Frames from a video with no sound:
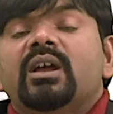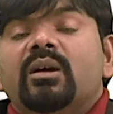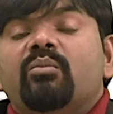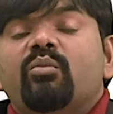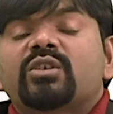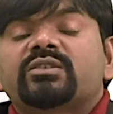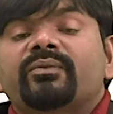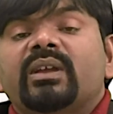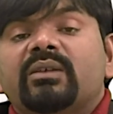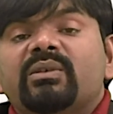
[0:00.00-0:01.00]
most
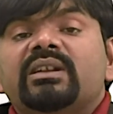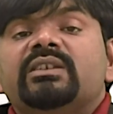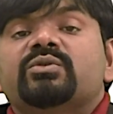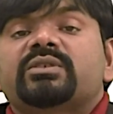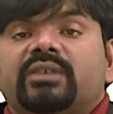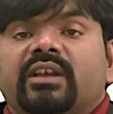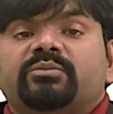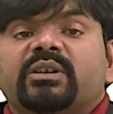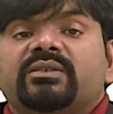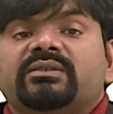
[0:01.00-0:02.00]
frequently used
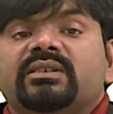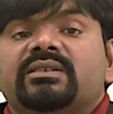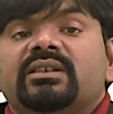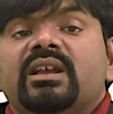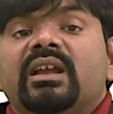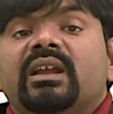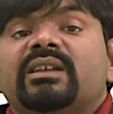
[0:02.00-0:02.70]
expressions is it